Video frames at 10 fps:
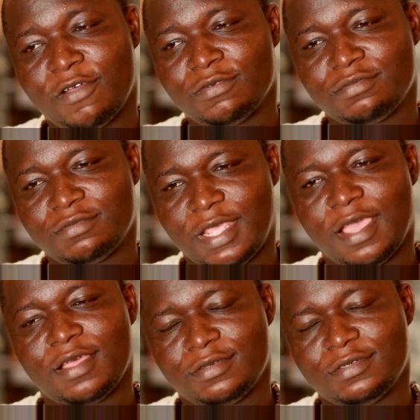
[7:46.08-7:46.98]
for now,
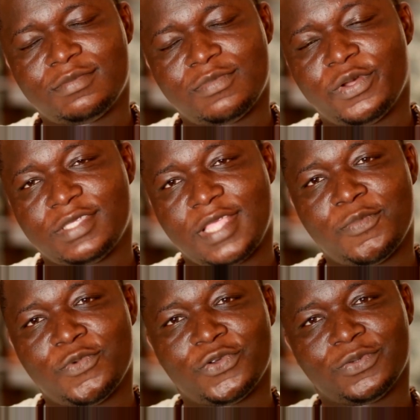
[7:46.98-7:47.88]
yeah,
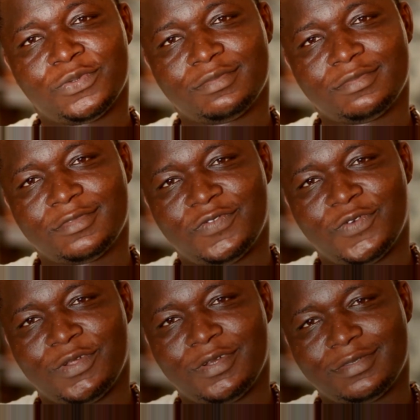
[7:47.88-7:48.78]
Dipo is that mogul
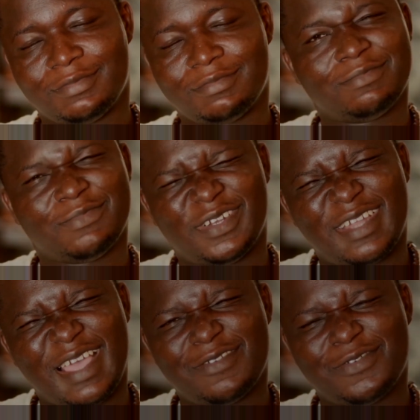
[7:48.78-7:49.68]
for,
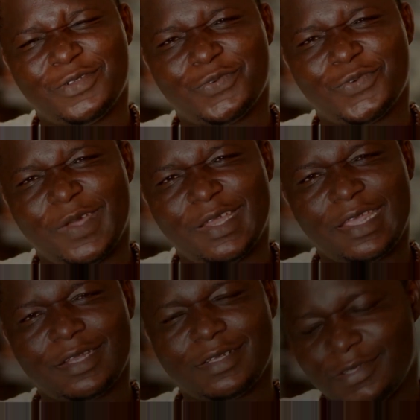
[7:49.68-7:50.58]
but I don't know the
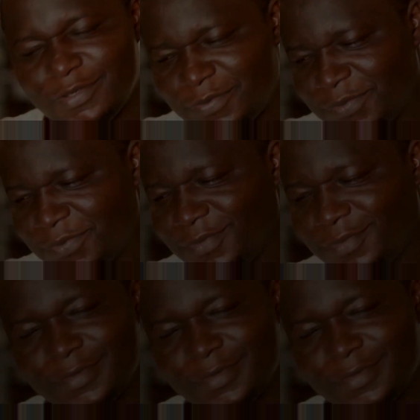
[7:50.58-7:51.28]
woman yet, so fine.